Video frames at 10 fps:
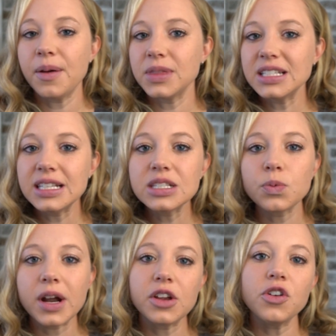This is
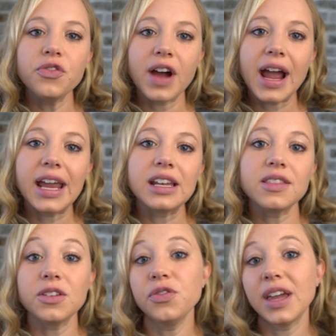where you'll find
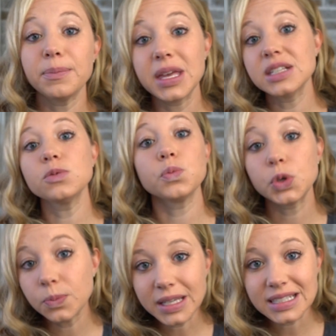the famous
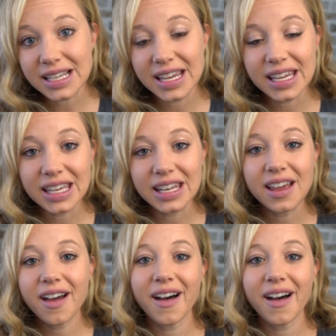Ruby's Inn.